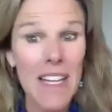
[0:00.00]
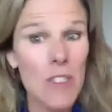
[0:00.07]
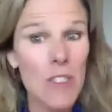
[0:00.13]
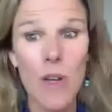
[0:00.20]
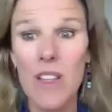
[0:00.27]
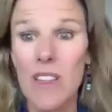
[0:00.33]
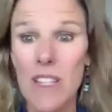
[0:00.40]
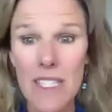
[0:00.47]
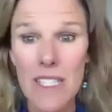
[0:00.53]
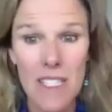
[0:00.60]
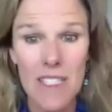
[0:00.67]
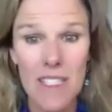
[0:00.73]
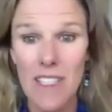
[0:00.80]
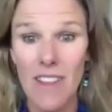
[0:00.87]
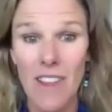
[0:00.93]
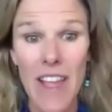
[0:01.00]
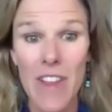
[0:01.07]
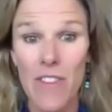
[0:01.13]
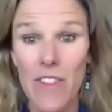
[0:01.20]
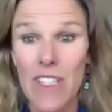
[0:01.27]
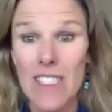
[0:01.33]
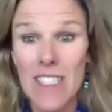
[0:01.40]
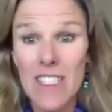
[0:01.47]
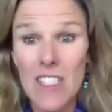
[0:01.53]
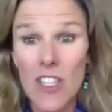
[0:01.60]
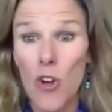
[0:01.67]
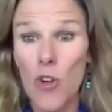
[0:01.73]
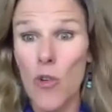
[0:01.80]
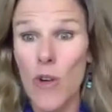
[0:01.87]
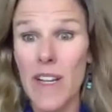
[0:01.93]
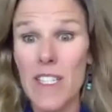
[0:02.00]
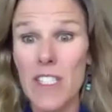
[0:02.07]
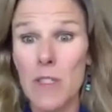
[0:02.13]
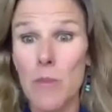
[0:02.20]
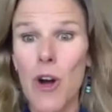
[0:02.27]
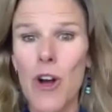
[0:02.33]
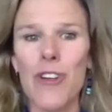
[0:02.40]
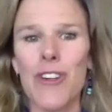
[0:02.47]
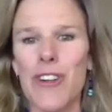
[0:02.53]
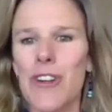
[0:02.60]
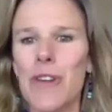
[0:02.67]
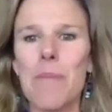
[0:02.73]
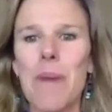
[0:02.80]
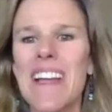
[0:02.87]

well listen to life because it's our greatest partner. And by